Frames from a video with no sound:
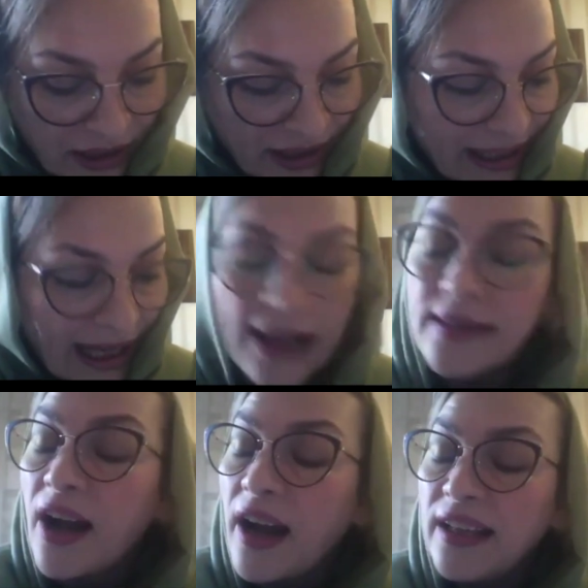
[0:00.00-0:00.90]
learning has
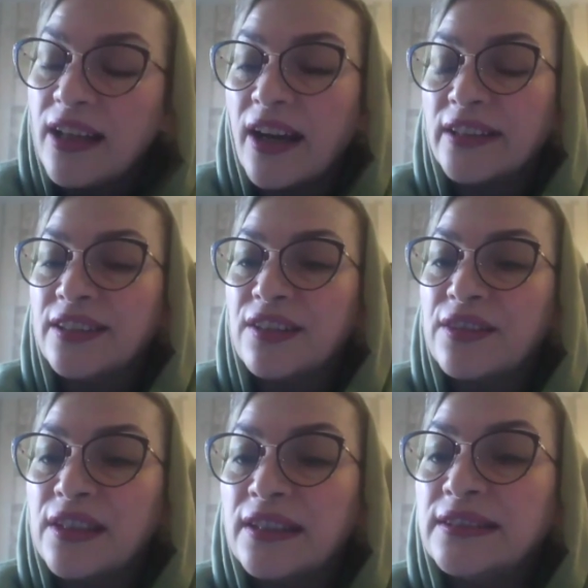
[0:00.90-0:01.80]
highlighted
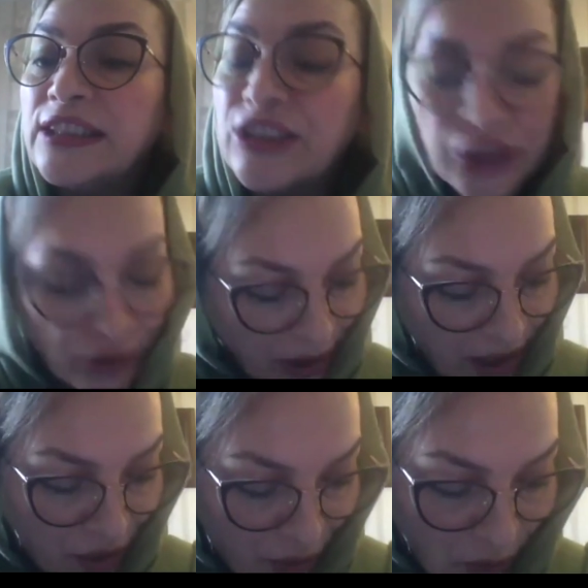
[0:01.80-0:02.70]
the
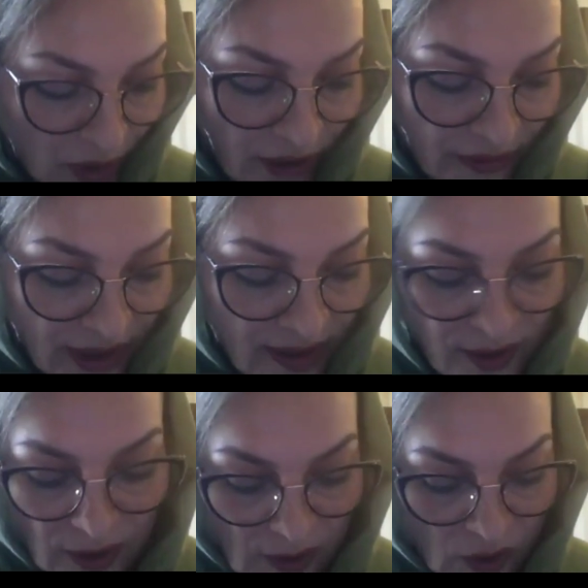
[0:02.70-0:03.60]
determining role of these
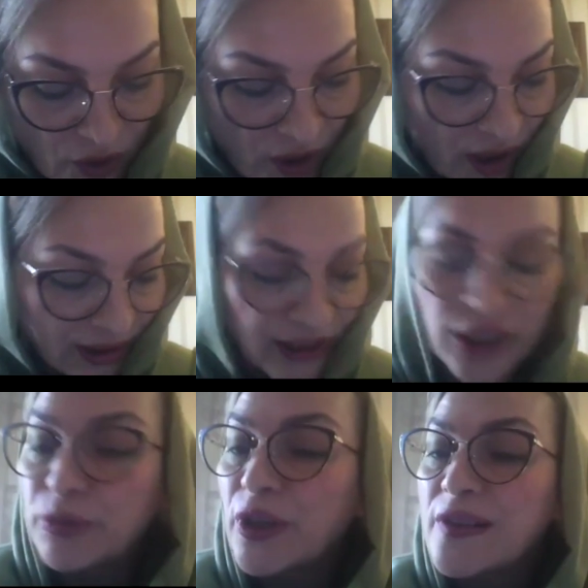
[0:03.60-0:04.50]
constructs in the
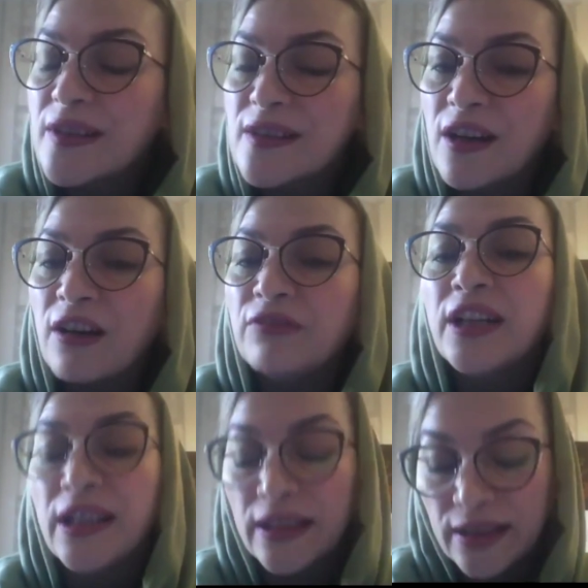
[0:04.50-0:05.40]
process of
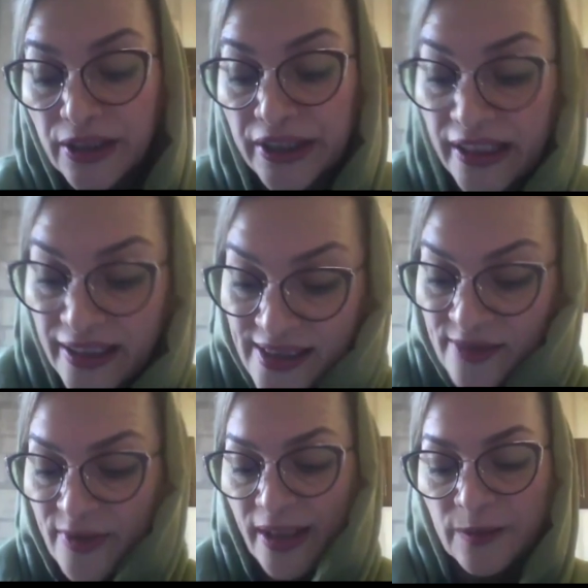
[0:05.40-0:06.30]
learning as
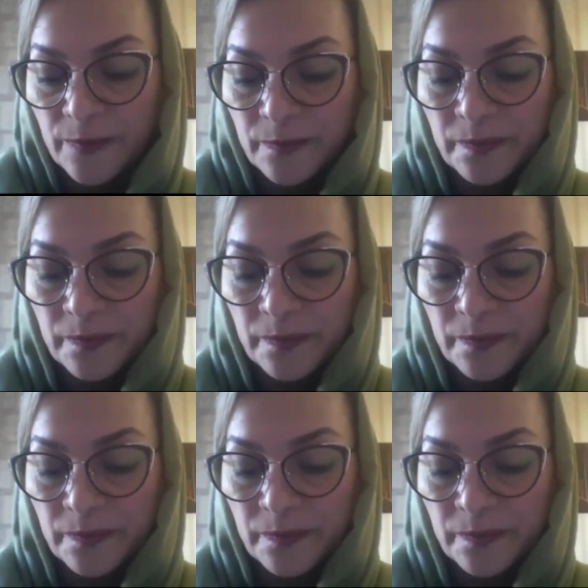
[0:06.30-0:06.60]
well.